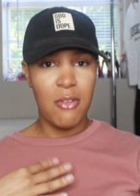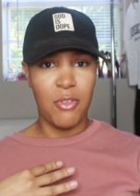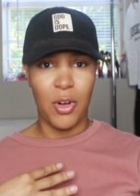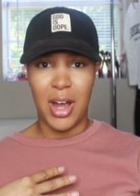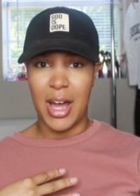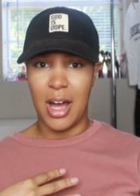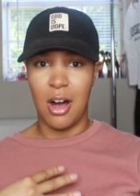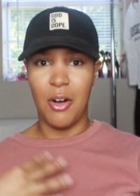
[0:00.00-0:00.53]

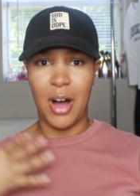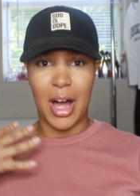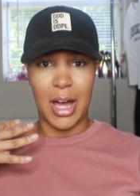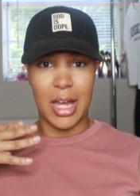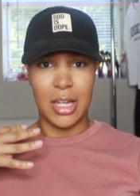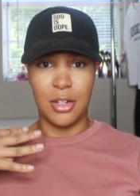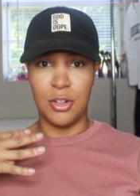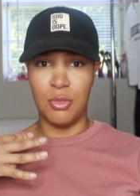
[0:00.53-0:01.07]
For how
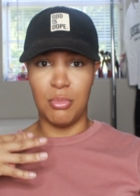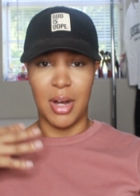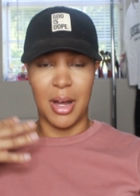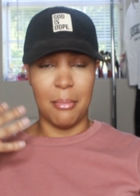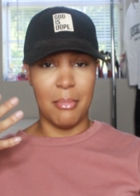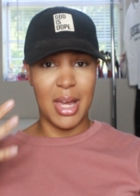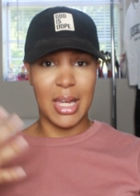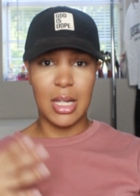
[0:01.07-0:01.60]
I do my
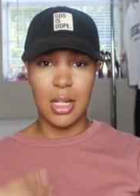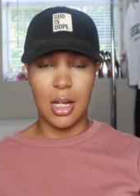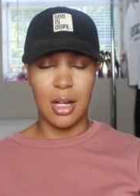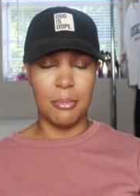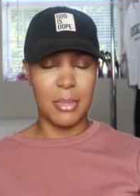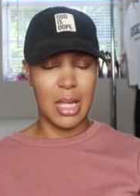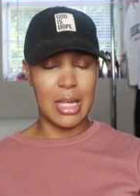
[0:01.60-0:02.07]
makeup.